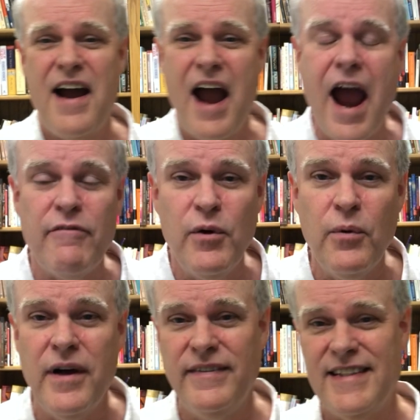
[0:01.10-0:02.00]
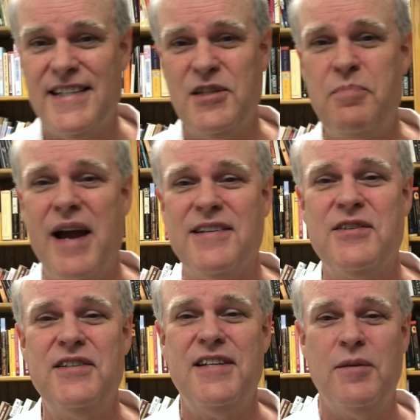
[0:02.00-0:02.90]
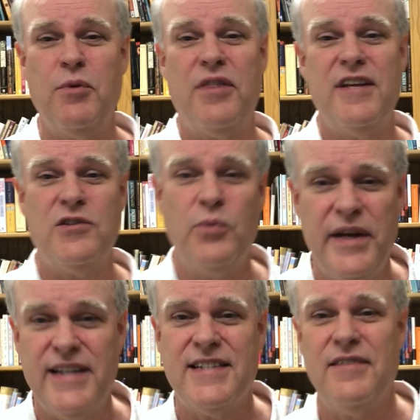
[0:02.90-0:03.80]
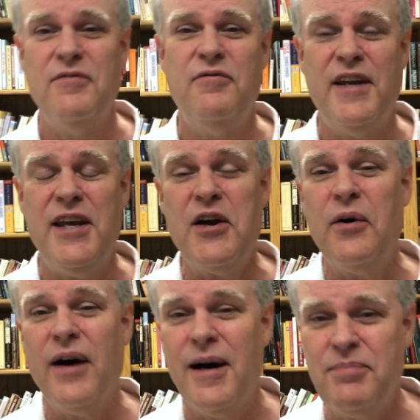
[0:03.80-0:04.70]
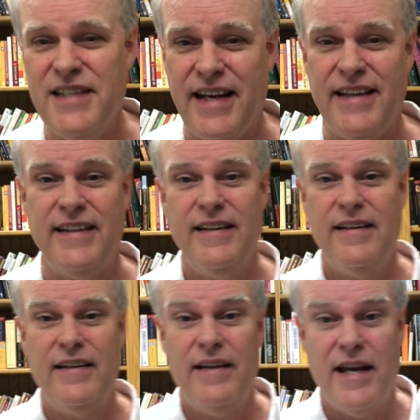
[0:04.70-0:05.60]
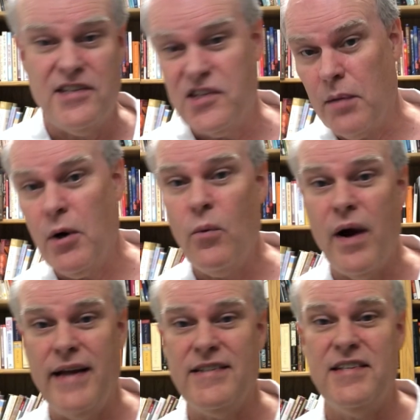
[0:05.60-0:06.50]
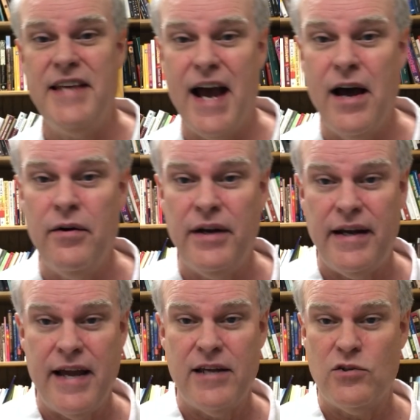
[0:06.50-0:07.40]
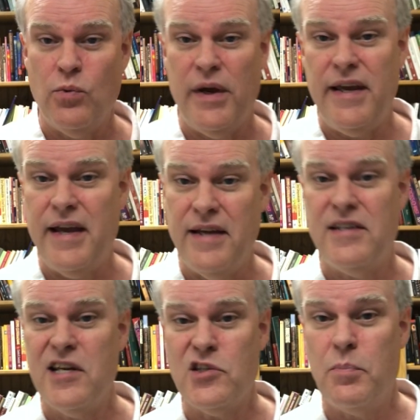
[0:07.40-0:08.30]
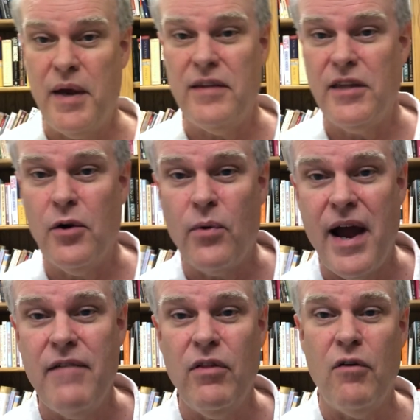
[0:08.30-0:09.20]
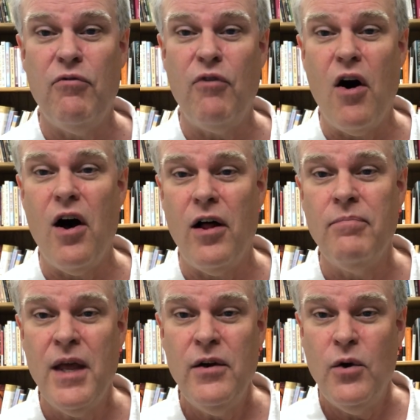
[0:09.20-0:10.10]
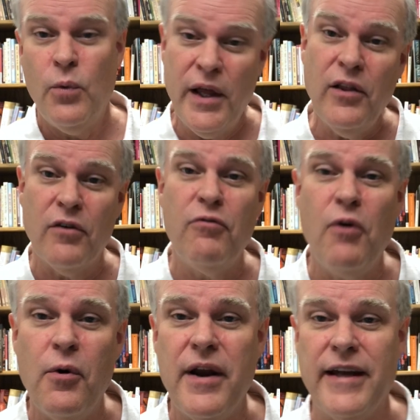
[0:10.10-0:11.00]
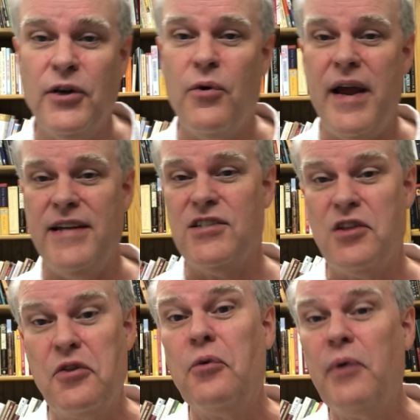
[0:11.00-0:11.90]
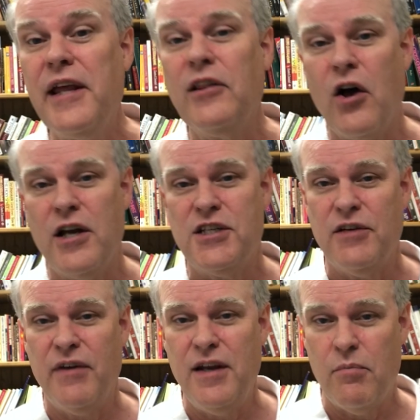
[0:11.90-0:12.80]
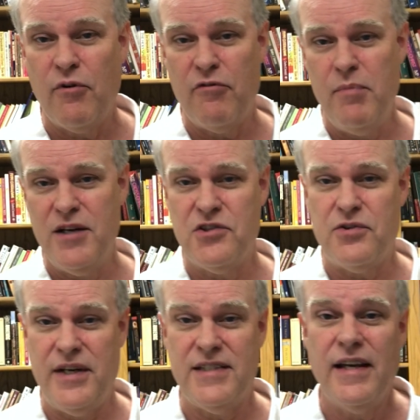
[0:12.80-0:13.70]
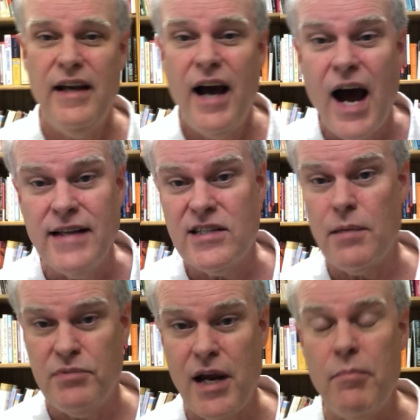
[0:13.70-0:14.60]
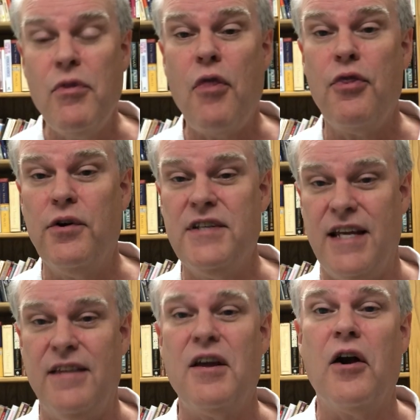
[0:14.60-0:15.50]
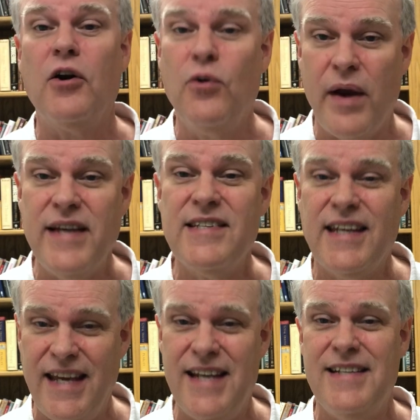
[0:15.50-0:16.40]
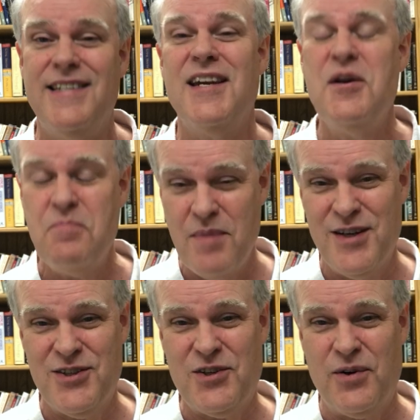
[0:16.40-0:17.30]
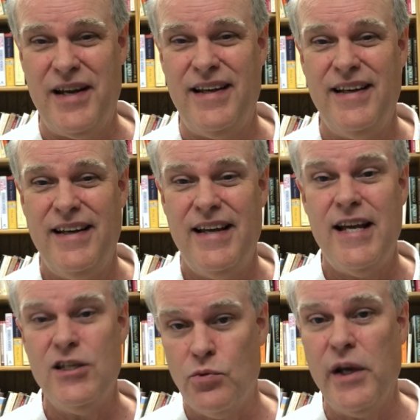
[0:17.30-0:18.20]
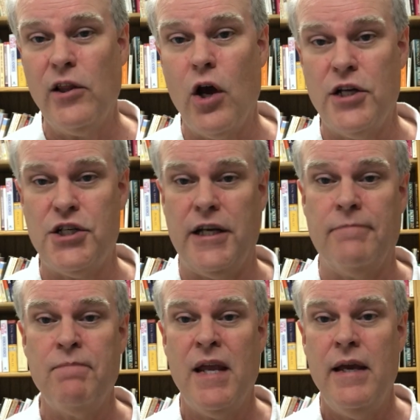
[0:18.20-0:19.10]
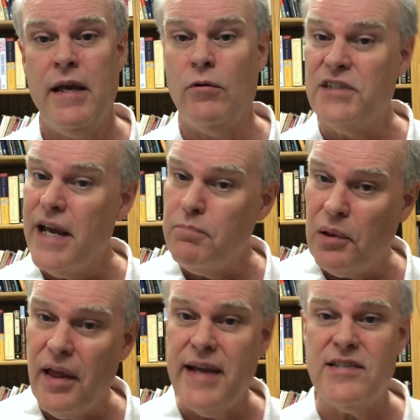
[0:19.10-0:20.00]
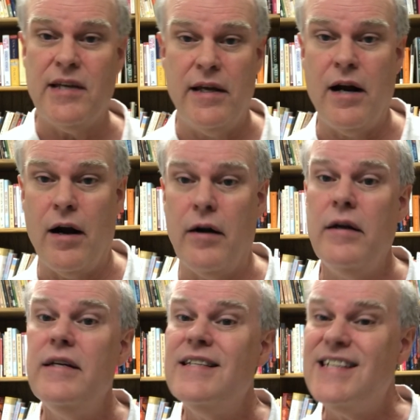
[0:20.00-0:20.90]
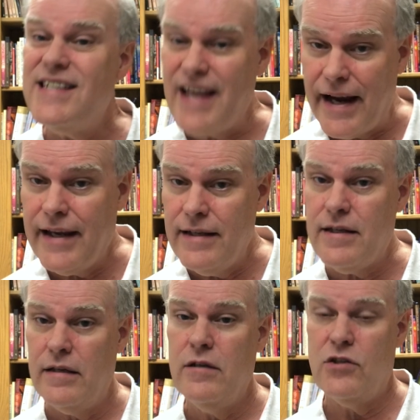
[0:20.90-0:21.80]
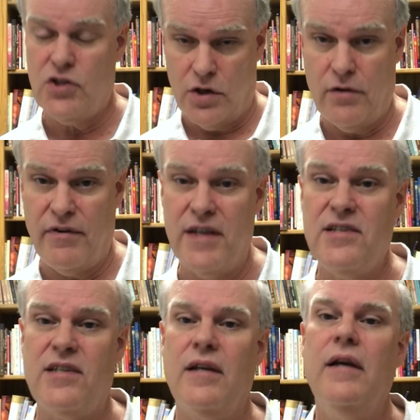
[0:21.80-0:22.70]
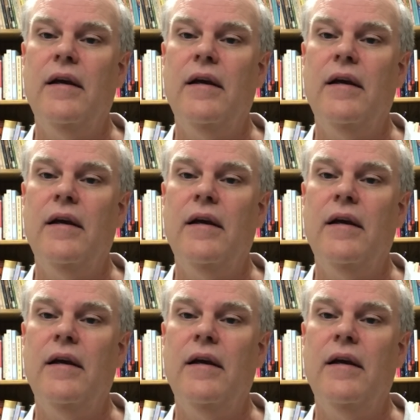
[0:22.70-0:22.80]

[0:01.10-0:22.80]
Hi everyone, this is Pastor Tim with this week's video update. As summer winds down and as we anticipate the arrival of fall, we look forward at Grace to the relaunch of a number of ministries. On September the 13th, our Grace Kids ministry is relaunching. It'll take place in our second service,